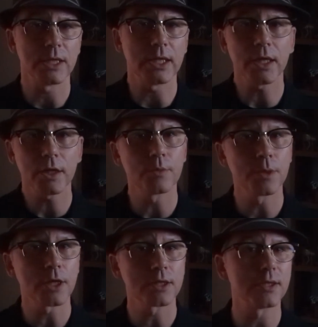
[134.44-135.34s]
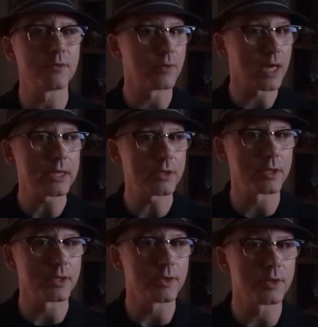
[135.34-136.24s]
The Incabloc
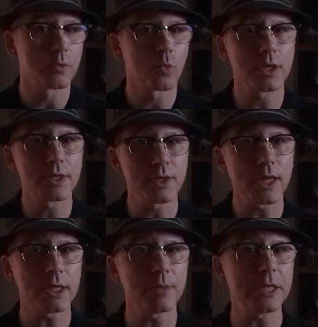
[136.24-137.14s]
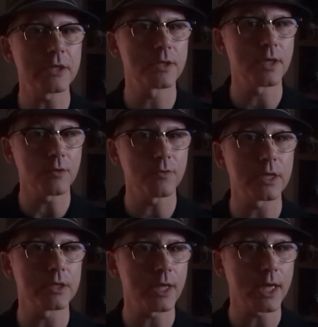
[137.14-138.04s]
devices were designed to be
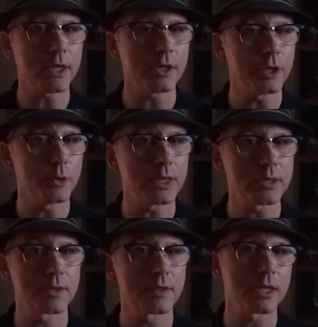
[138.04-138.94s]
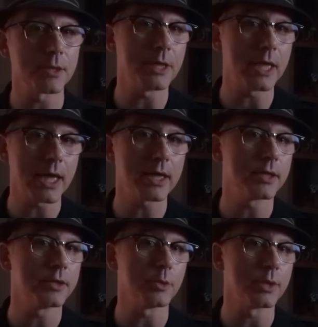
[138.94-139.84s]
self-contained units that could be
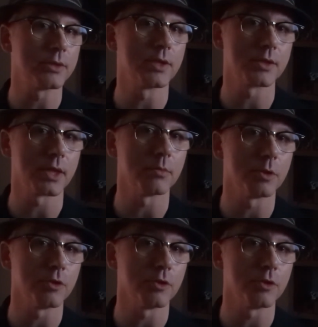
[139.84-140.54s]
added to existing